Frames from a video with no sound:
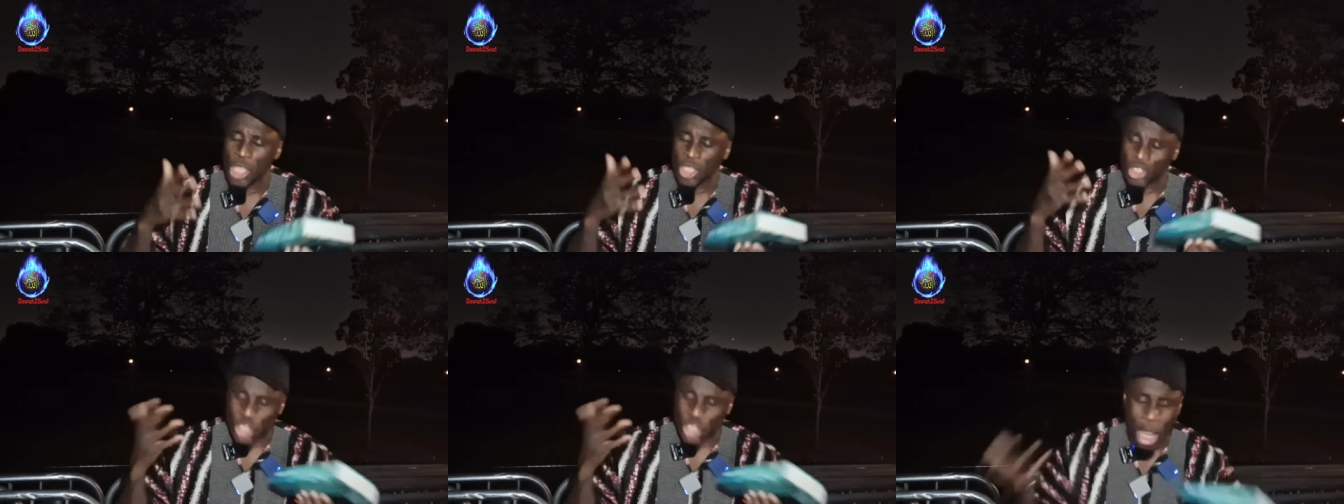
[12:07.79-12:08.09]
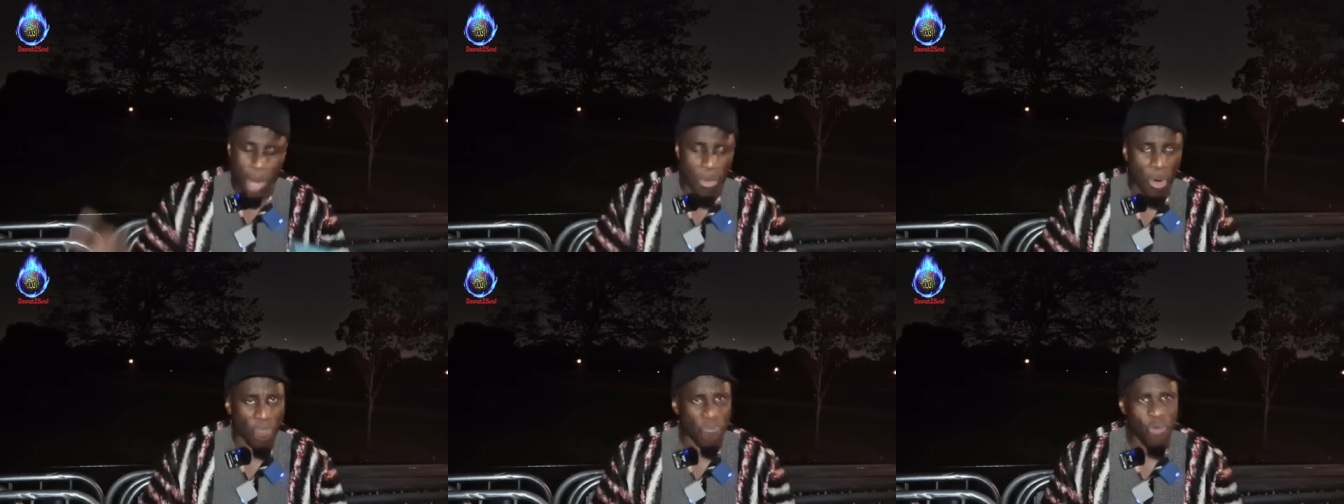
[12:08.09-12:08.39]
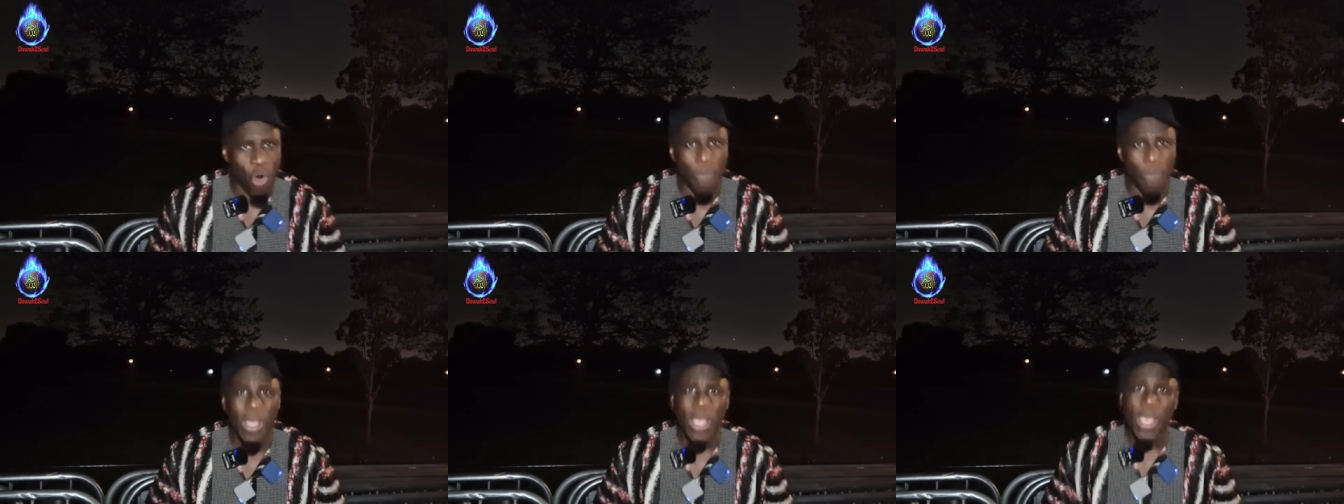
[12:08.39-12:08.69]
shape or
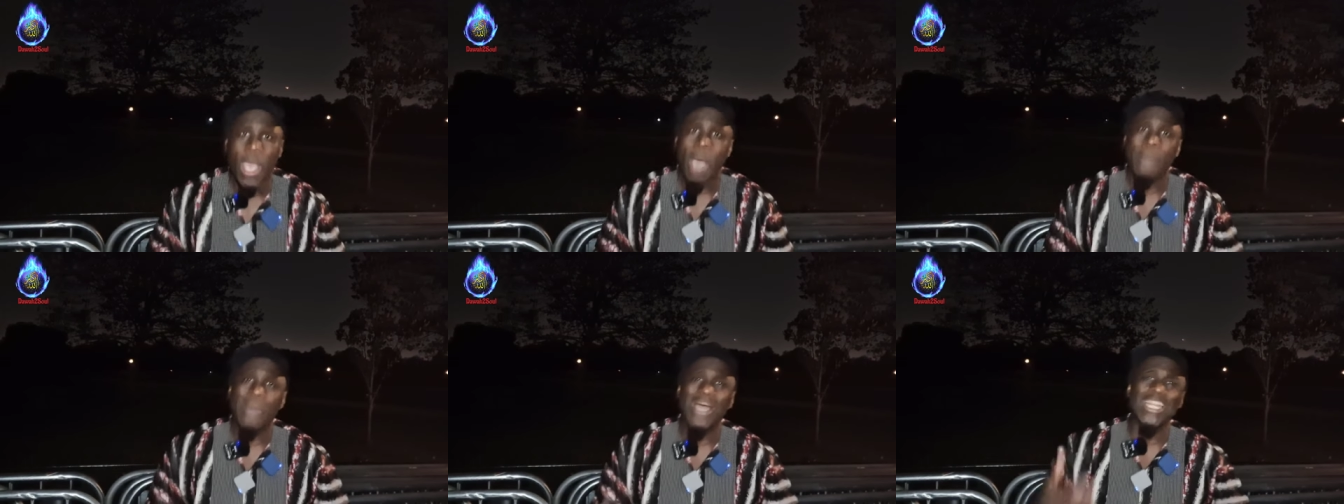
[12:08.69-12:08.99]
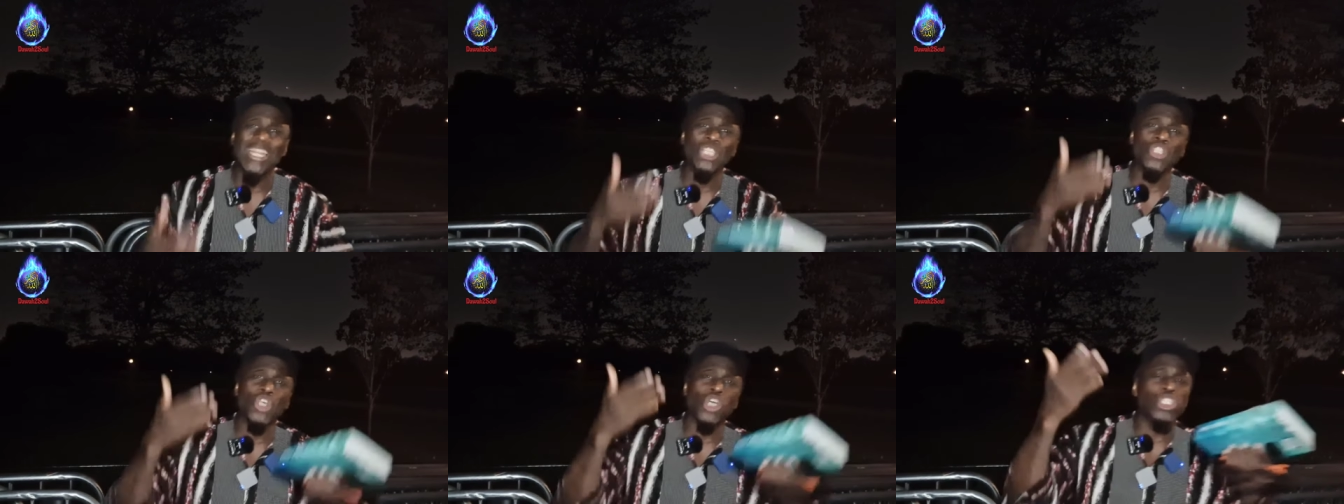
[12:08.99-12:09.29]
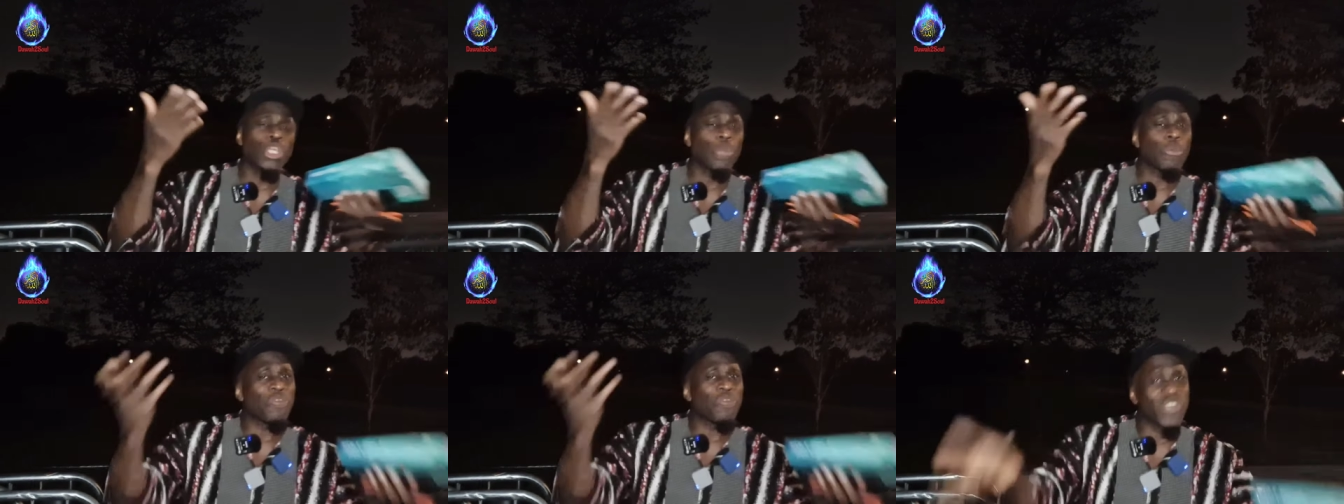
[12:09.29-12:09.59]
form about this
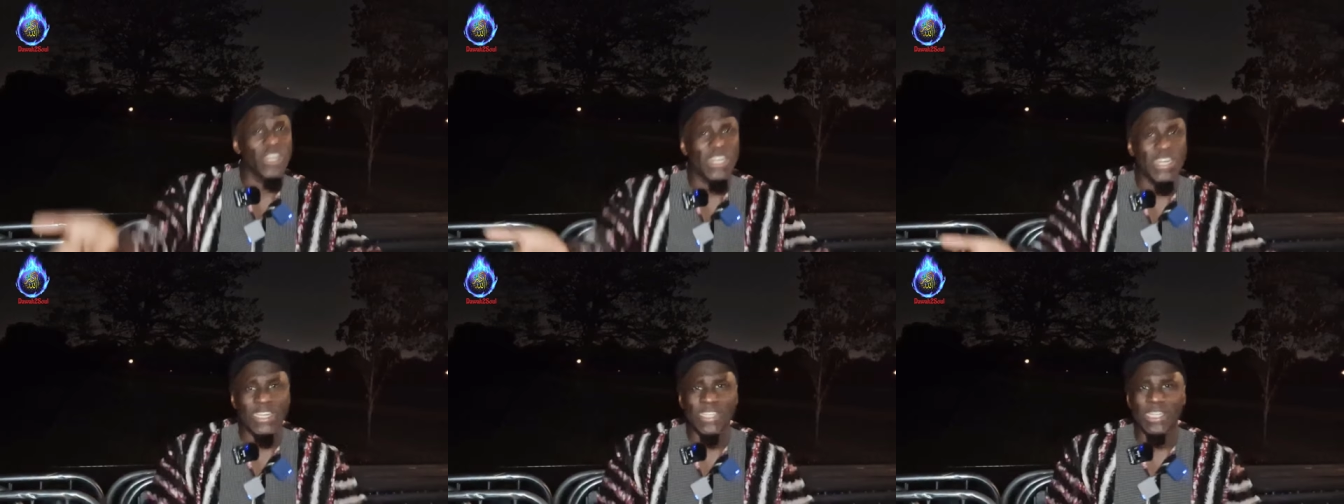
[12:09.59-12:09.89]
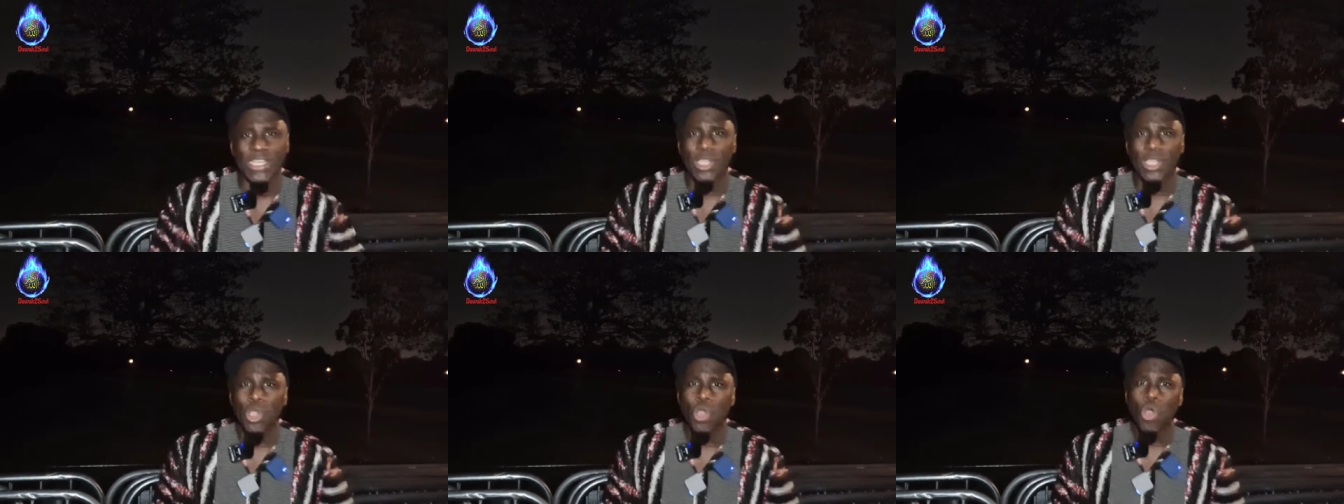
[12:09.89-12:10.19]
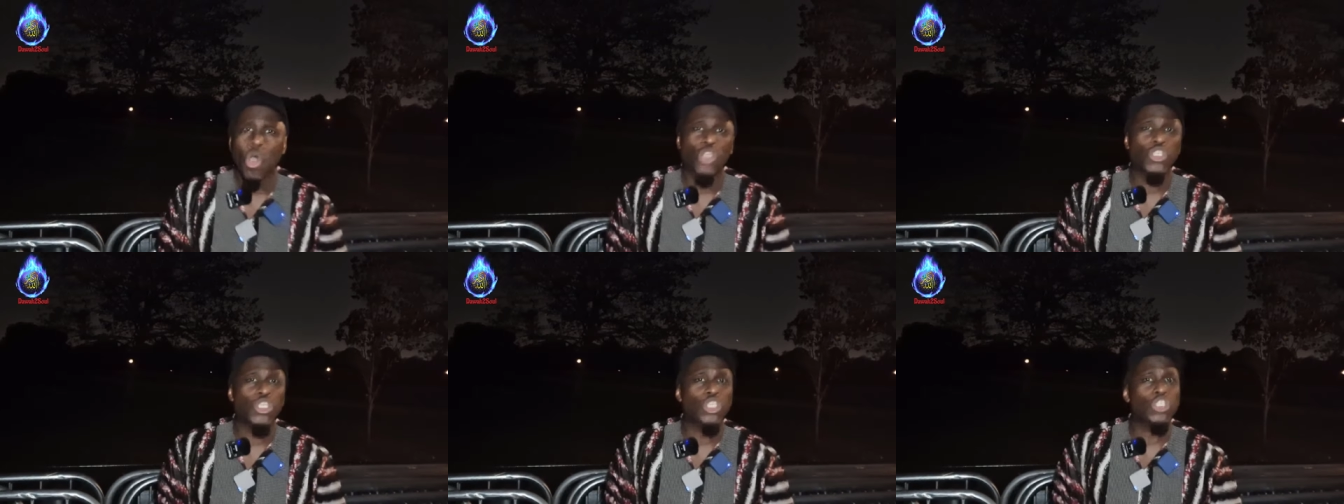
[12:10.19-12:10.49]
concept of Trinity,
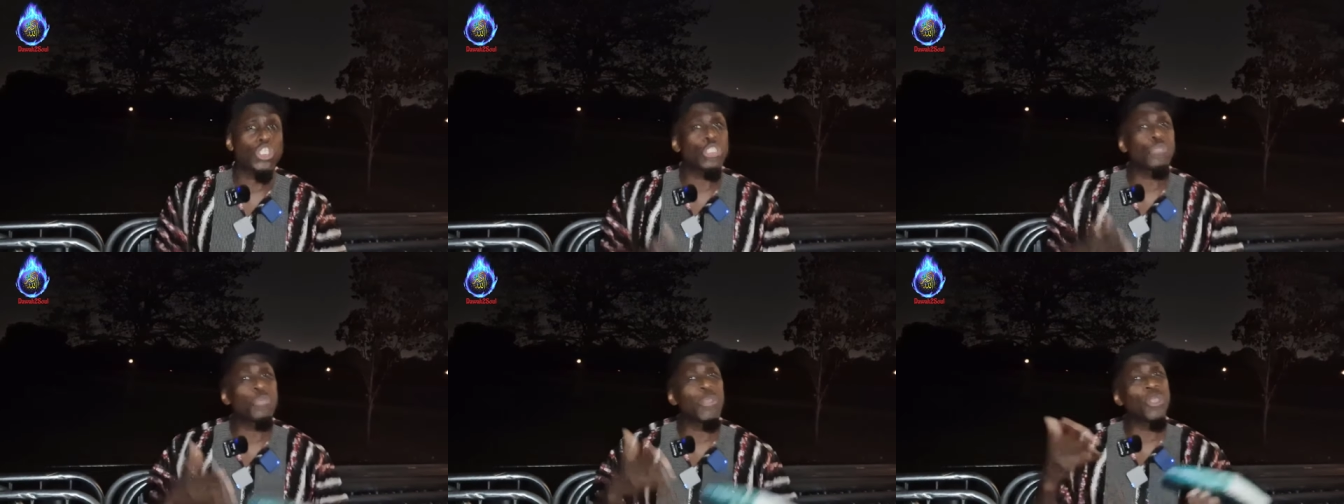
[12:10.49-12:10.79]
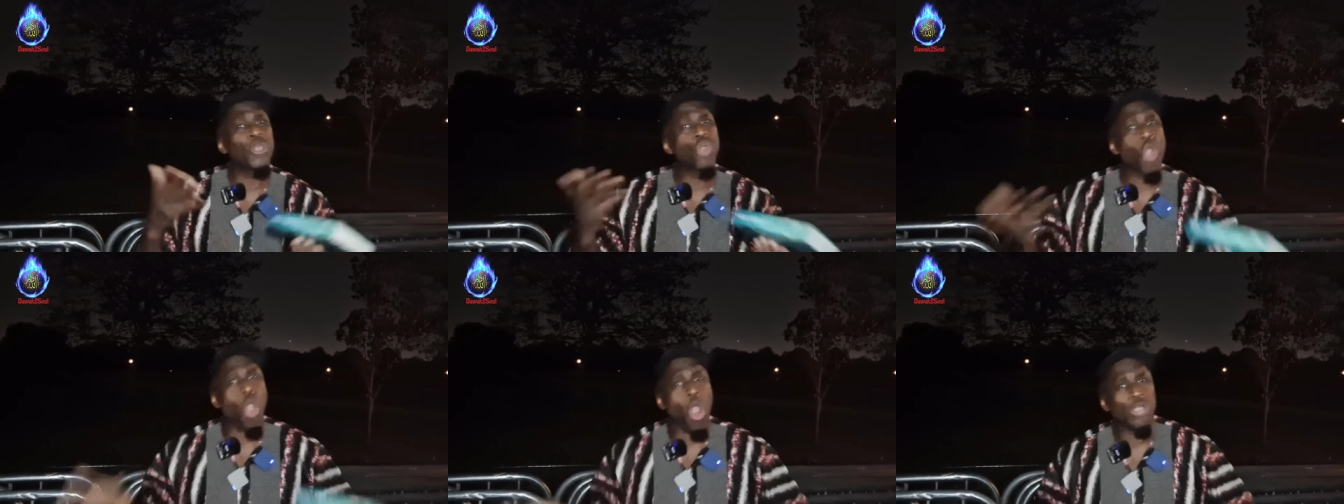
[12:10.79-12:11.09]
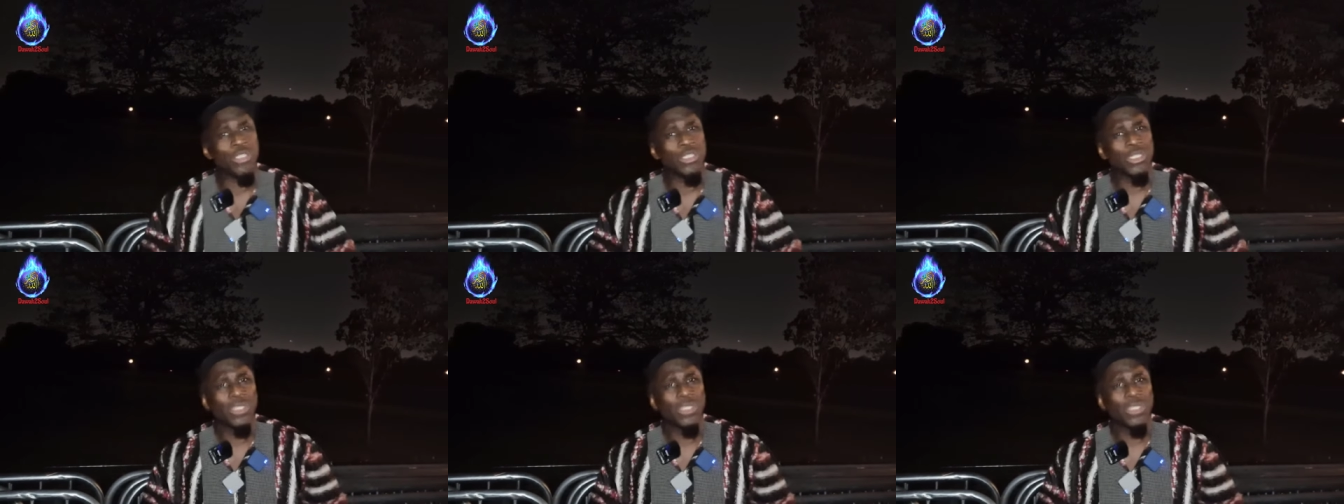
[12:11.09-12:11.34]
or Jesus being God,